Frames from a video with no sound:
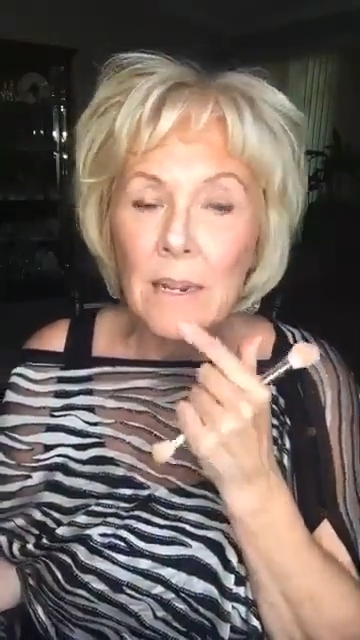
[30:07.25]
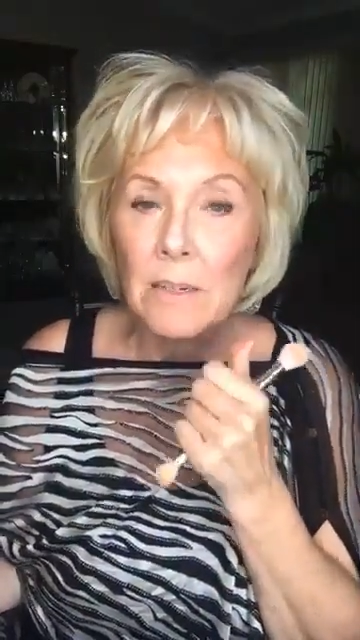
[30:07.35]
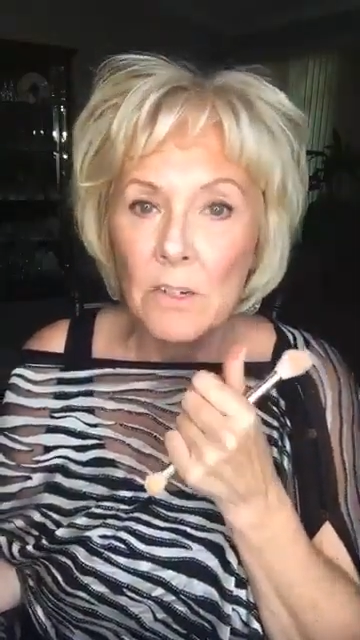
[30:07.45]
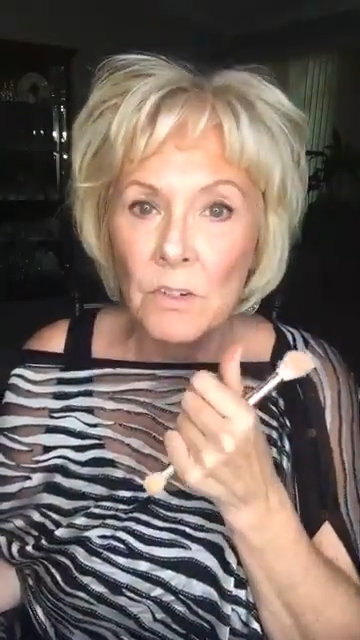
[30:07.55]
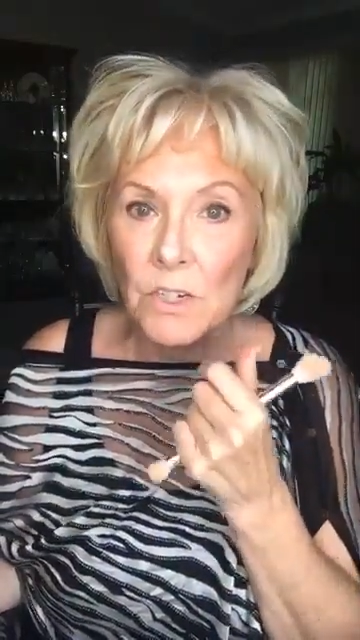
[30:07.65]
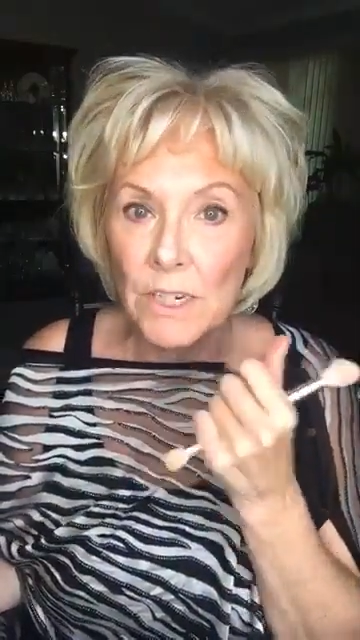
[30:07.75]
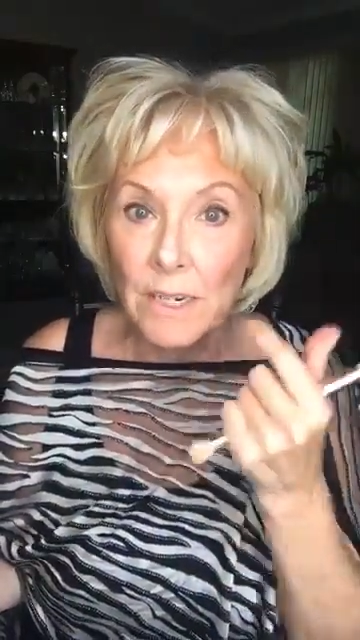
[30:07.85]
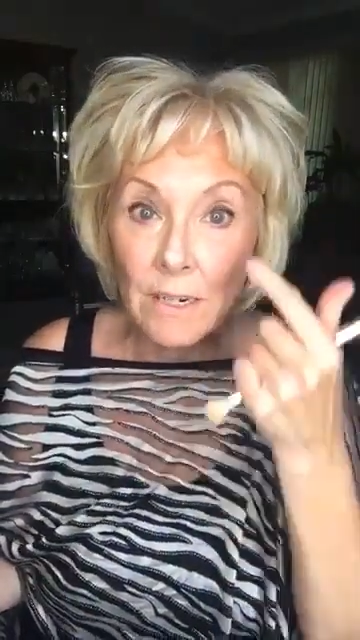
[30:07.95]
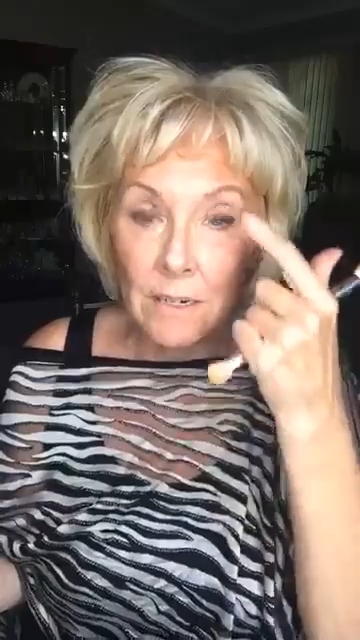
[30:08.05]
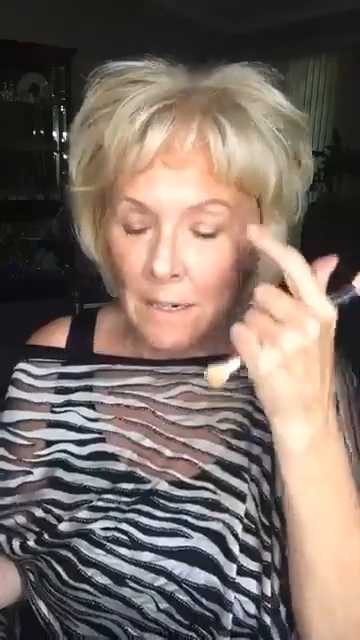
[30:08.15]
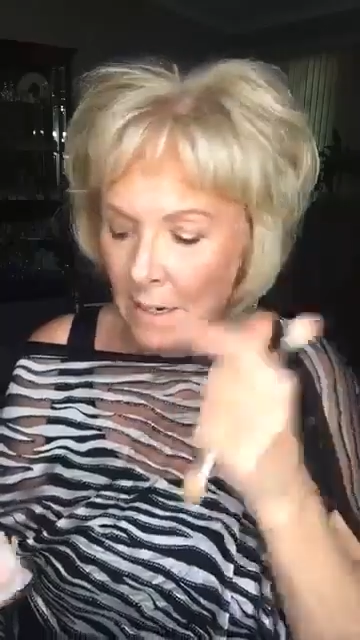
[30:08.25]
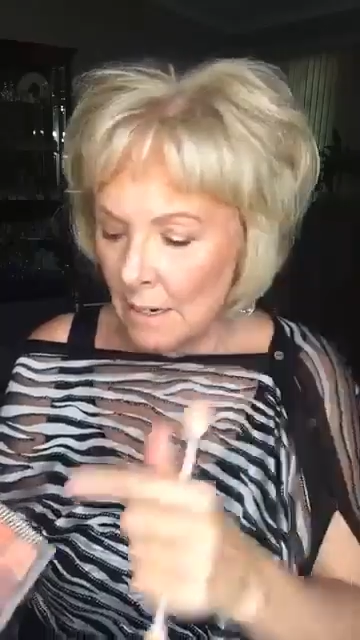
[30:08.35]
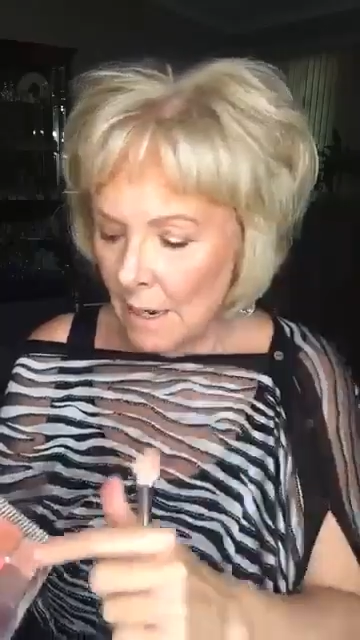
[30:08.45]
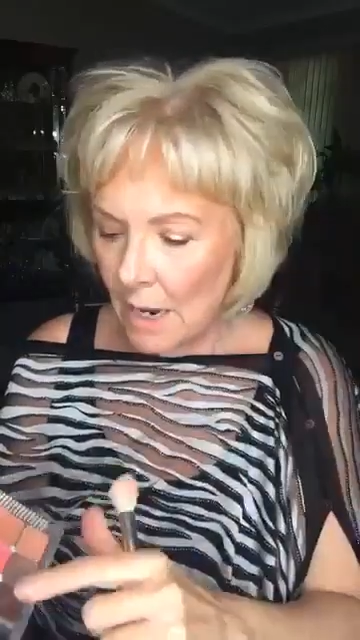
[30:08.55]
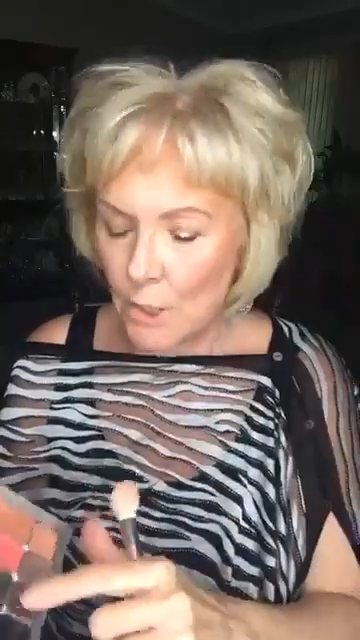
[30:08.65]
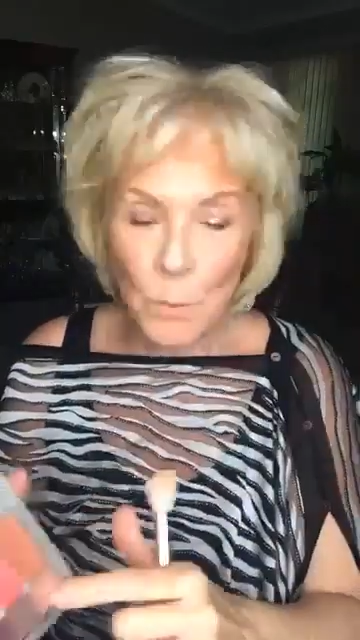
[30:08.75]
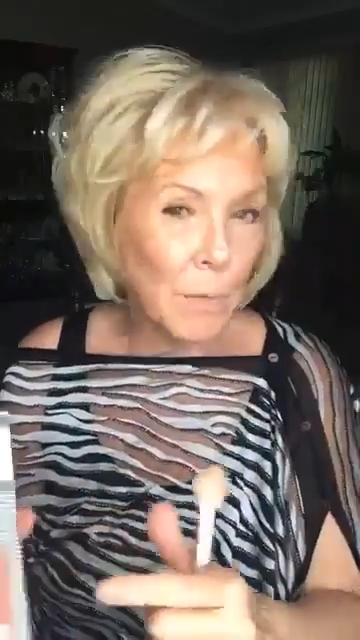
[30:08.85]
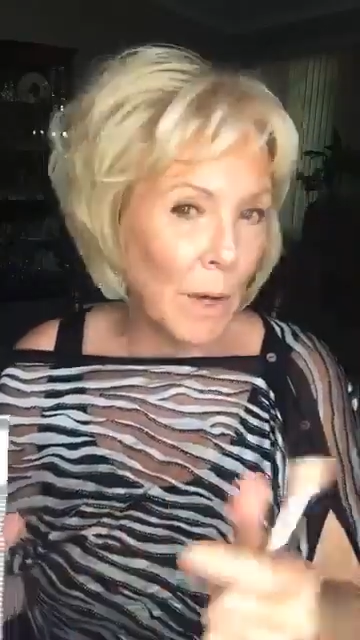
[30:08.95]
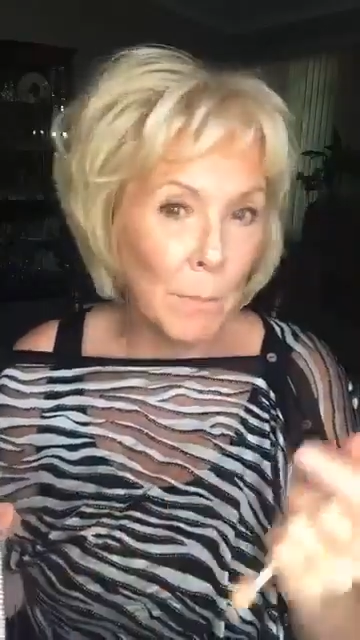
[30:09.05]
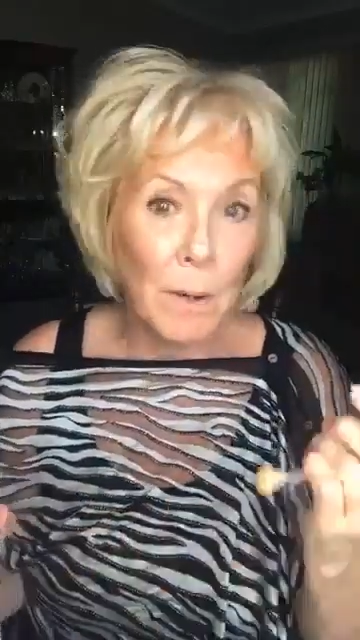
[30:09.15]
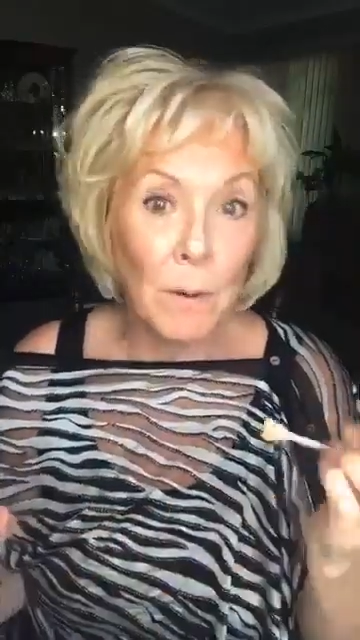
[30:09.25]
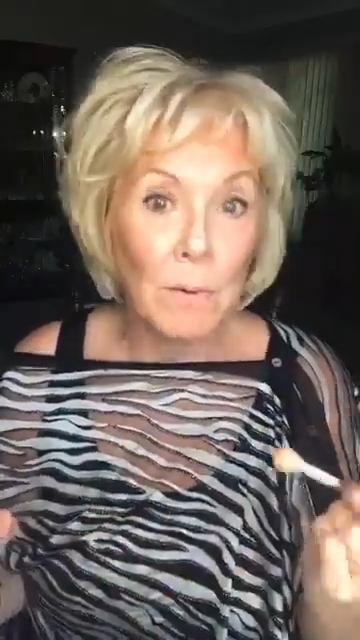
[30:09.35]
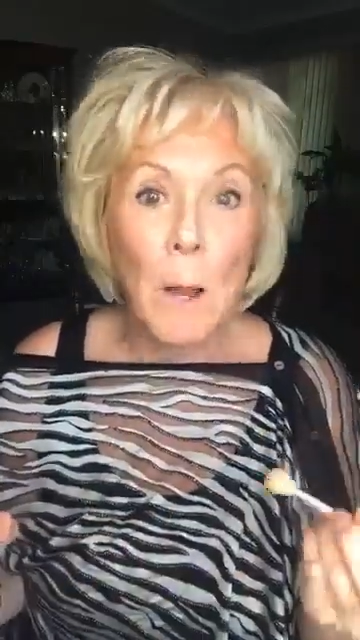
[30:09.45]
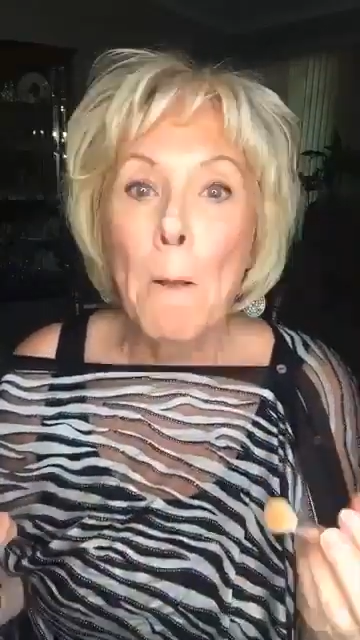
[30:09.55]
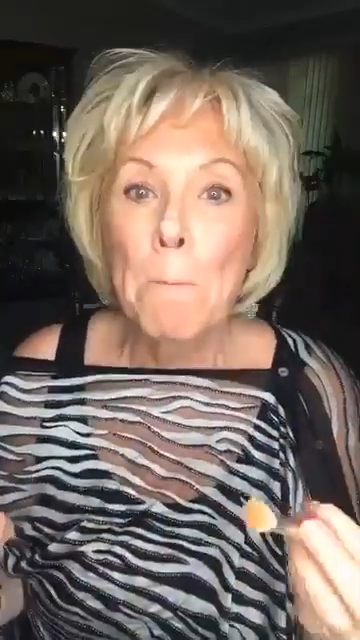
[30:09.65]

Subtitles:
on your chin, on your brow bone,